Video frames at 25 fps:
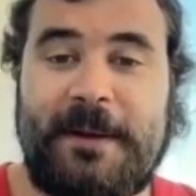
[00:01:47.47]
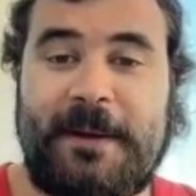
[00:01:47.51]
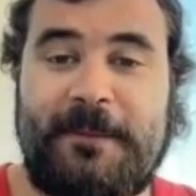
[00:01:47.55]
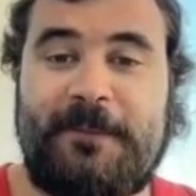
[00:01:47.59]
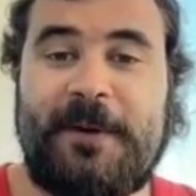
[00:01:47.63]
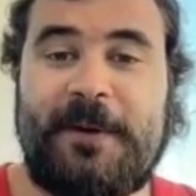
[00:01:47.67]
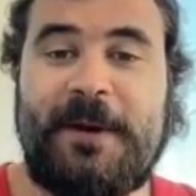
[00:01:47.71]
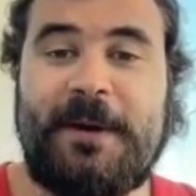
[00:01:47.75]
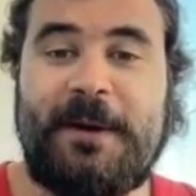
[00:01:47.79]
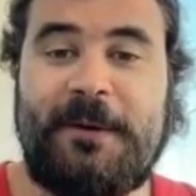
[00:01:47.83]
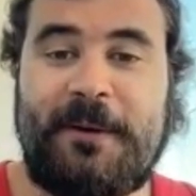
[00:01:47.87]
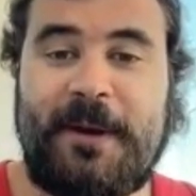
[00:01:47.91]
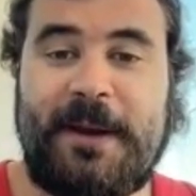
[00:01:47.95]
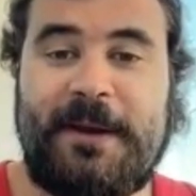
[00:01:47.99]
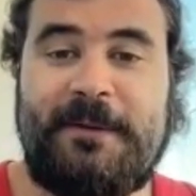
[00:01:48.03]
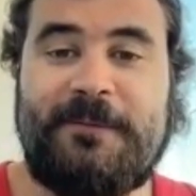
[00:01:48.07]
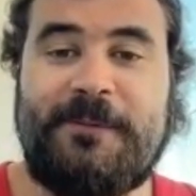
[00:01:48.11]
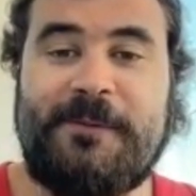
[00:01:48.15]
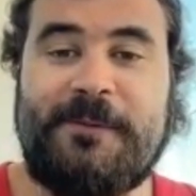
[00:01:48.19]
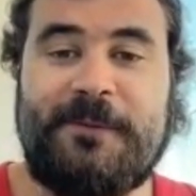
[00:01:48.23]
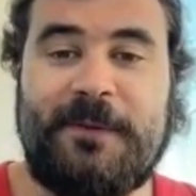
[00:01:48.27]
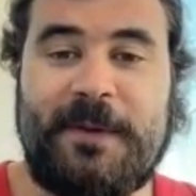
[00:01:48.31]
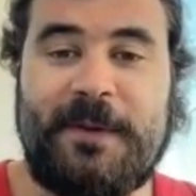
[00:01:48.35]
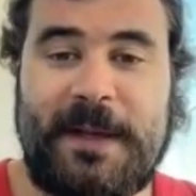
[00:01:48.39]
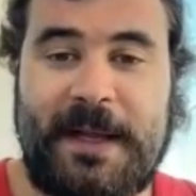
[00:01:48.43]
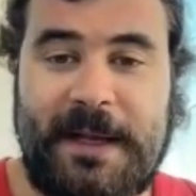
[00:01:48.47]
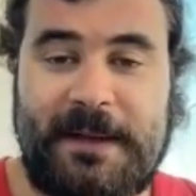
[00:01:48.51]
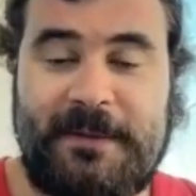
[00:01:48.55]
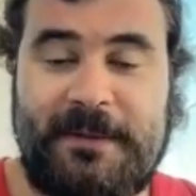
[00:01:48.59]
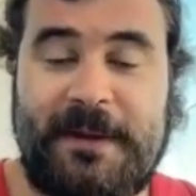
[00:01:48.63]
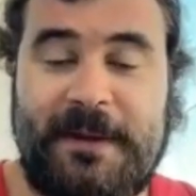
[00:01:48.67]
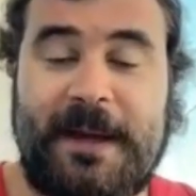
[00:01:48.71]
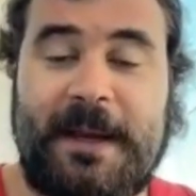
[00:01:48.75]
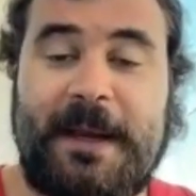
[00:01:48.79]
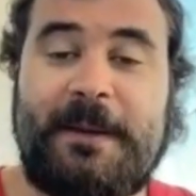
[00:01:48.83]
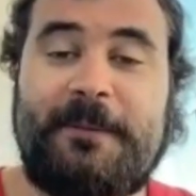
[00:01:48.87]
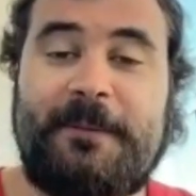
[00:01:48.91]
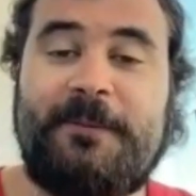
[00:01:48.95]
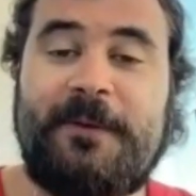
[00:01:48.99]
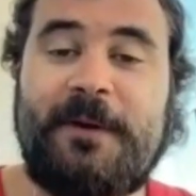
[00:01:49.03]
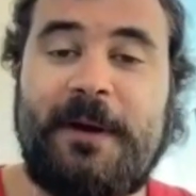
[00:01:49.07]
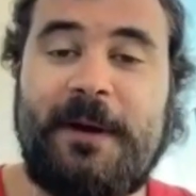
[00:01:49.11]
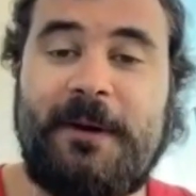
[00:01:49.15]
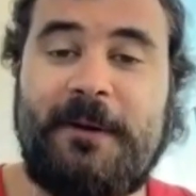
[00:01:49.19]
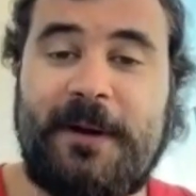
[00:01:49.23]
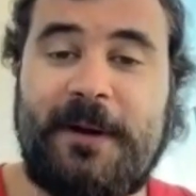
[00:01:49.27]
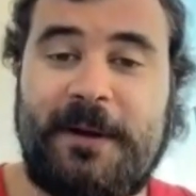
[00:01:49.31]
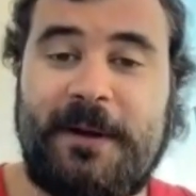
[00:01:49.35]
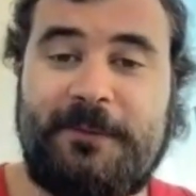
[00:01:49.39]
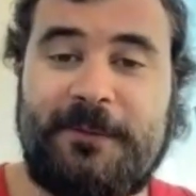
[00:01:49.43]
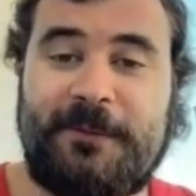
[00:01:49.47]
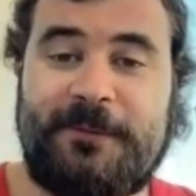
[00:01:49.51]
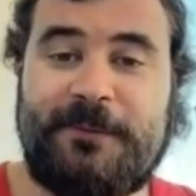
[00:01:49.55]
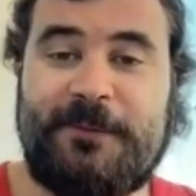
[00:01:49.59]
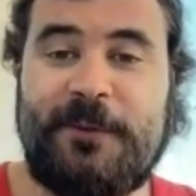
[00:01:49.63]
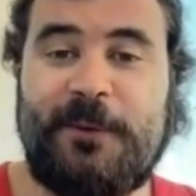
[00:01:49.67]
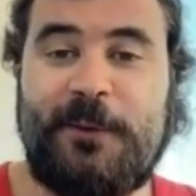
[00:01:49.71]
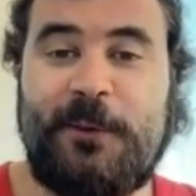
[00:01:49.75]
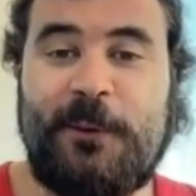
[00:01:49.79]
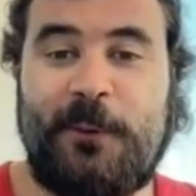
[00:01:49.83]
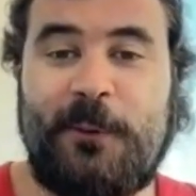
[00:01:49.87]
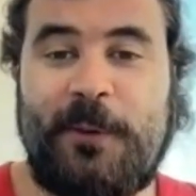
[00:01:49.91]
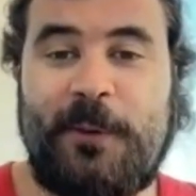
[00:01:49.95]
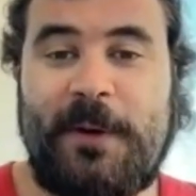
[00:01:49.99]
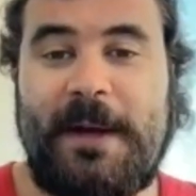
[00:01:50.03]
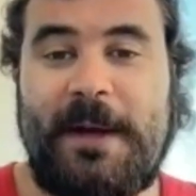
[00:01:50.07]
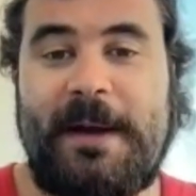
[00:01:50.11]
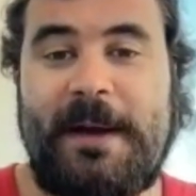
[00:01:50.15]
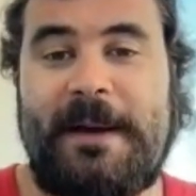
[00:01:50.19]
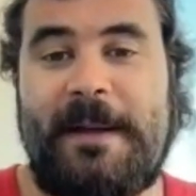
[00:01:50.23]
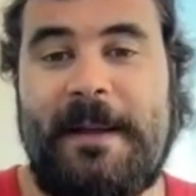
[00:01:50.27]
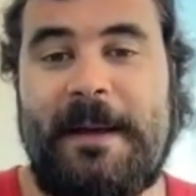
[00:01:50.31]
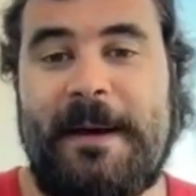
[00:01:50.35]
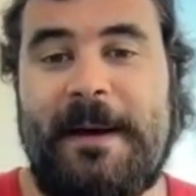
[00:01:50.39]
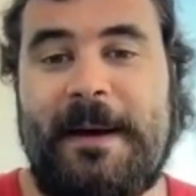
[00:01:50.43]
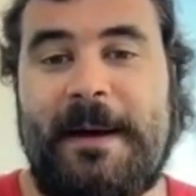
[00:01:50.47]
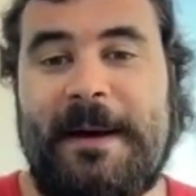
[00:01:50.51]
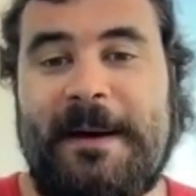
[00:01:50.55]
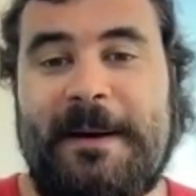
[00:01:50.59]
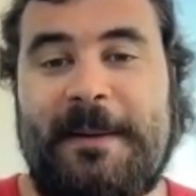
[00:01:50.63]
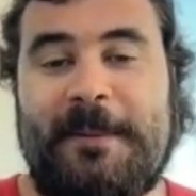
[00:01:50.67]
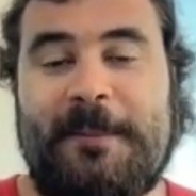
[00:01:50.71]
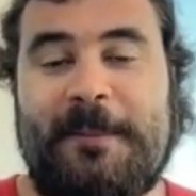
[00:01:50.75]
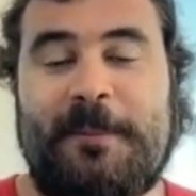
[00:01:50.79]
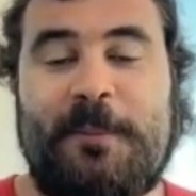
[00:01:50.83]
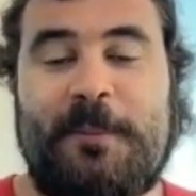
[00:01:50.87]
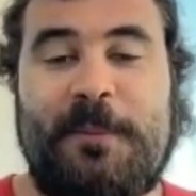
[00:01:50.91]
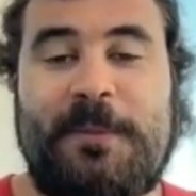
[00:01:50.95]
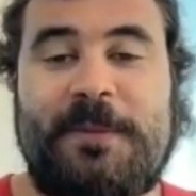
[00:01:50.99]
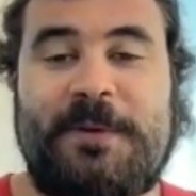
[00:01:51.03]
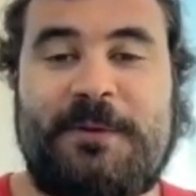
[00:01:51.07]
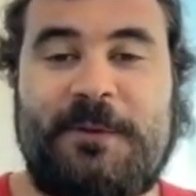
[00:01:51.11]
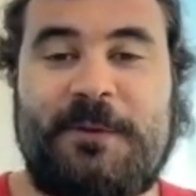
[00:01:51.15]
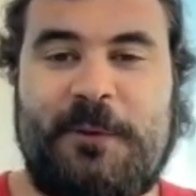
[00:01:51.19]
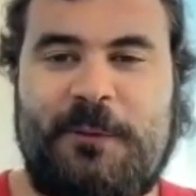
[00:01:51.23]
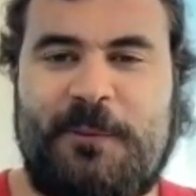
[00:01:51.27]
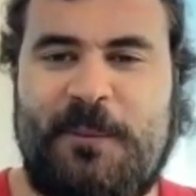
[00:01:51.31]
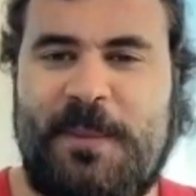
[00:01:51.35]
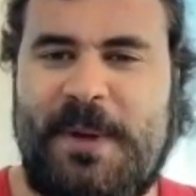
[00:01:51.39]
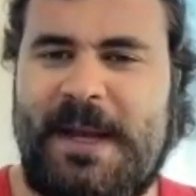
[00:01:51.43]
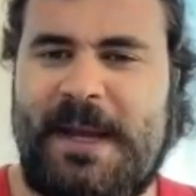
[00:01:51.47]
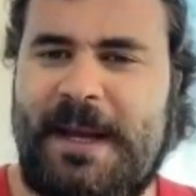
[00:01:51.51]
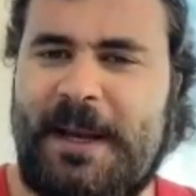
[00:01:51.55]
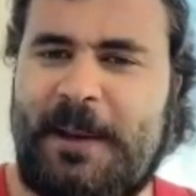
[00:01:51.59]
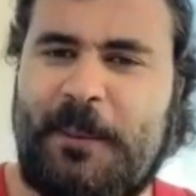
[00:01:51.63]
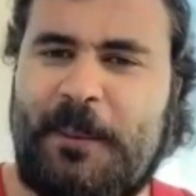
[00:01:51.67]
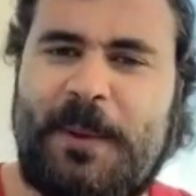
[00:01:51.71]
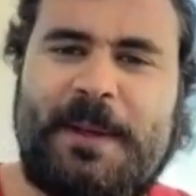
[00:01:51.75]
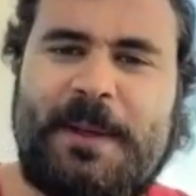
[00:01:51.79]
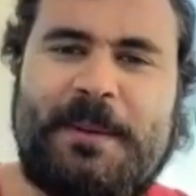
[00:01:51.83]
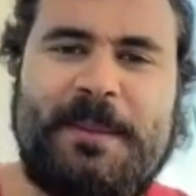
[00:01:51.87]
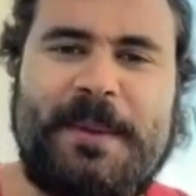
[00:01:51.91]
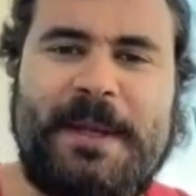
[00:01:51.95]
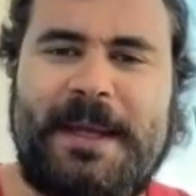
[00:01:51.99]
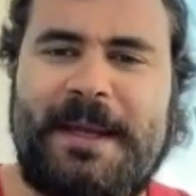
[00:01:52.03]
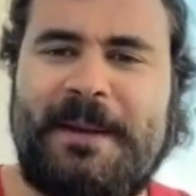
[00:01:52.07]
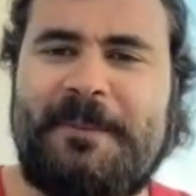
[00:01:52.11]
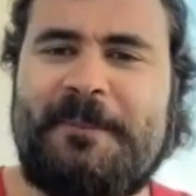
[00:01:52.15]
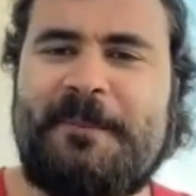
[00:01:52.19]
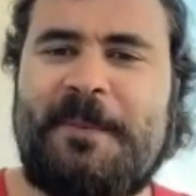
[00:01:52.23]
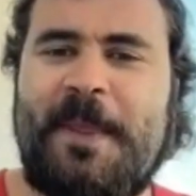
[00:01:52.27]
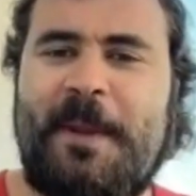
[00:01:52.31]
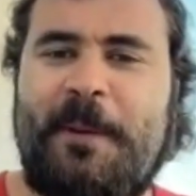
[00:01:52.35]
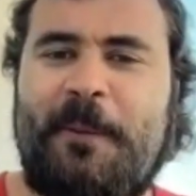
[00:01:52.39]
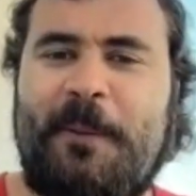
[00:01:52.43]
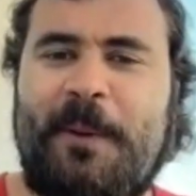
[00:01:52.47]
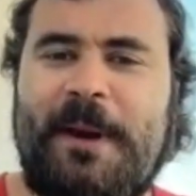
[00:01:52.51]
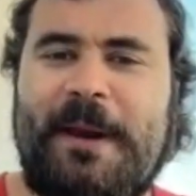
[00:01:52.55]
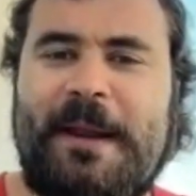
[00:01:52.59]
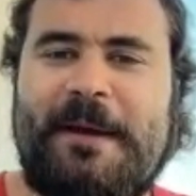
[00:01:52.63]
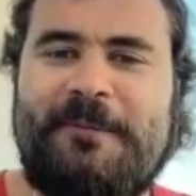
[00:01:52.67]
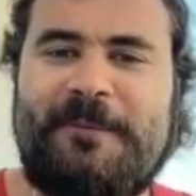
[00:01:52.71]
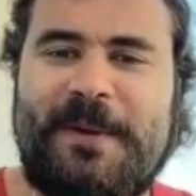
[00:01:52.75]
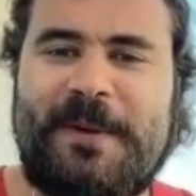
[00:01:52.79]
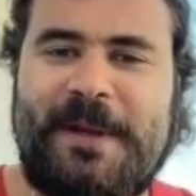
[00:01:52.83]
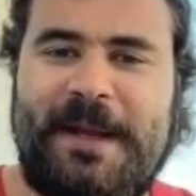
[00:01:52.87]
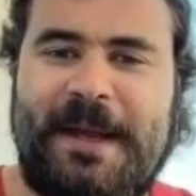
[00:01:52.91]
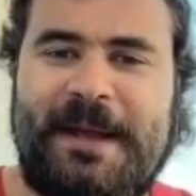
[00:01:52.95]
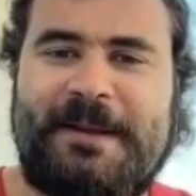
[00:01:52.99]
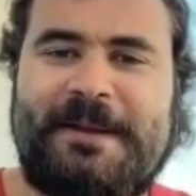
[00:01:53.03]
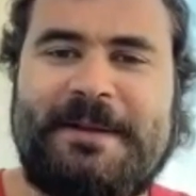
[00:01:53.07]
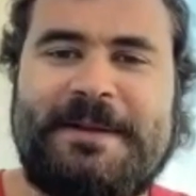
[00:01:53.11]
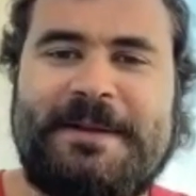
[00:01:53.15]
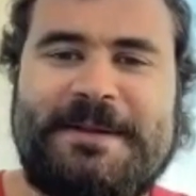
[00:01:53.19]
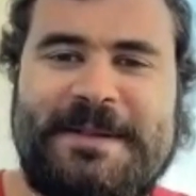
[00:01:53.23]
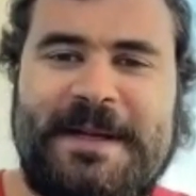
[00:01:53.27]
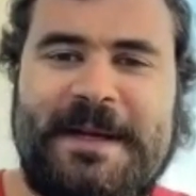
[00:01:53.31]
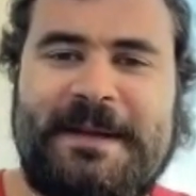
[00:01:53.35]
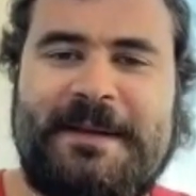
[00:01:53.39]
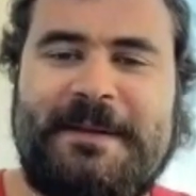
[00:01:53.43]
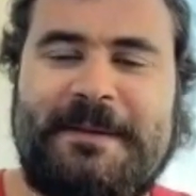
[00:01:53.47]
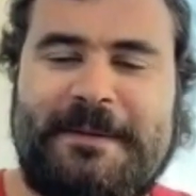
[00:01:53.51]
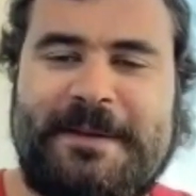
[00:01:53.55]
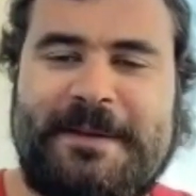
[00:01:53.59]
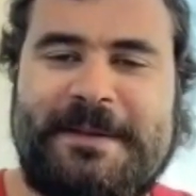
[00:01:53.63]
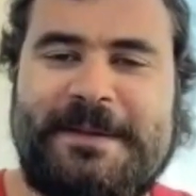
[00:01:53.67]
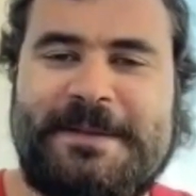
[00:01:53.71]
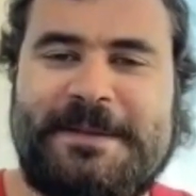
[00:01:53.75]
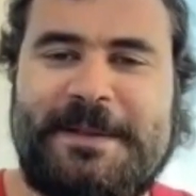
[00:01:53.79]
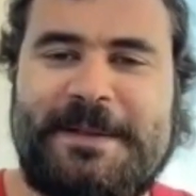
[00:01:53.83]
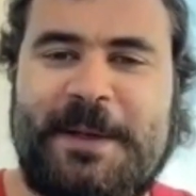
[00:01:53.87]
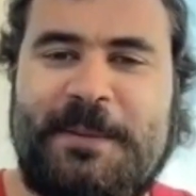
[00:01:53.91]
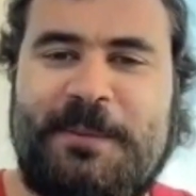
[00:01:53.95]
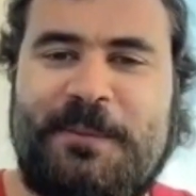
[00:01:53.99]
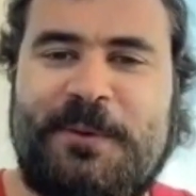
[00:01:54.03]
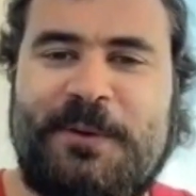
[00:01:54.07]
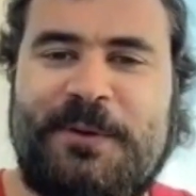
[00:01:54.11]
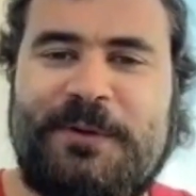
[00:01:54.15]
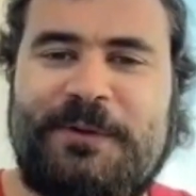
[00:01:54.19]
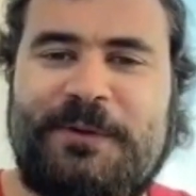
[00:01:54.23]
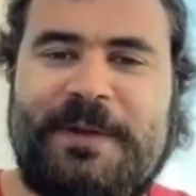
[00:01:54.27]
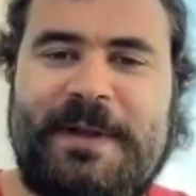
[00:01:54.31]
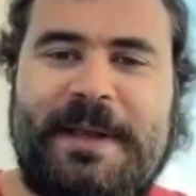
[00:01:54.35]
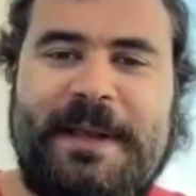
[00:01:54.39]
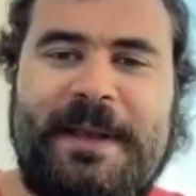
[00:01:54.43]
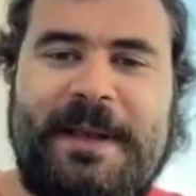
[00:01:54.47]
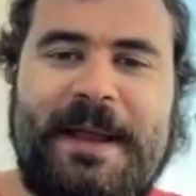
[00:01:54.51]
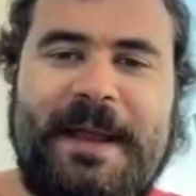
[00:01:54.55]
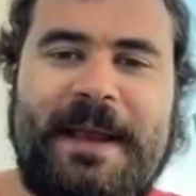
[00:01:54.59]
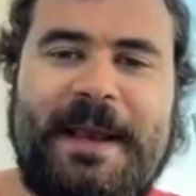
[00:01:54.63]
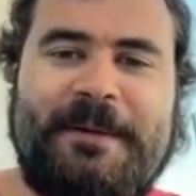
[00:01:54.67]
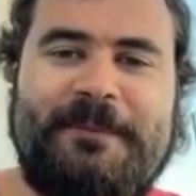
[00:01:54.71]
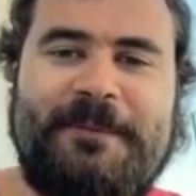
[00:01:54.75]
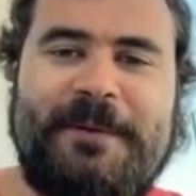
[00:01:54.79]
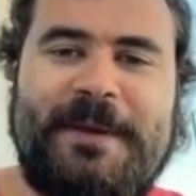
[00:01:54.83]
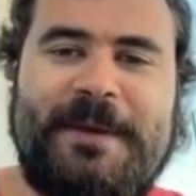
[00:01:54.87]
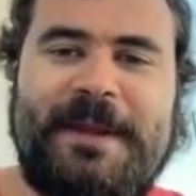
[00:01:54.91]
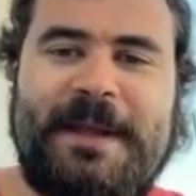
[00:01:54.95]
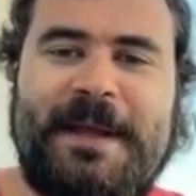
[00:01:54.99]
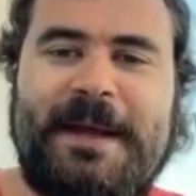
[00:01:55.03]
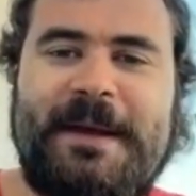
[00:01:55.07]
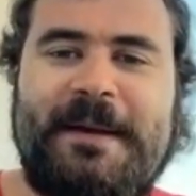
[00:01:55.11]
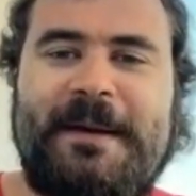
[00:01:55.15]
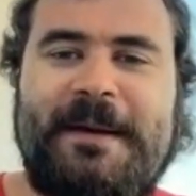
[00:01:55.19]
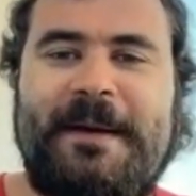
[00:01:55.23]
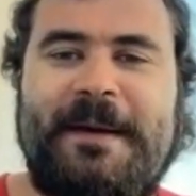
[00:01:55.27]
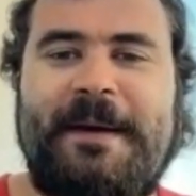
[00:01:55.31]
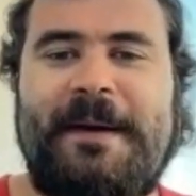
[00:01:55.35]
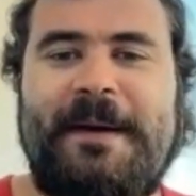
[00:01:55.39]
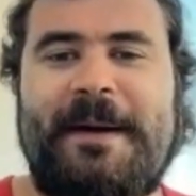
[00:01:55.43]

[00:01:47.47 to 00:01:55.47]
I'm very grateful for that, and I'm very grateful for you sort of bearing with me while I've been getting settled in Cyprus and everything.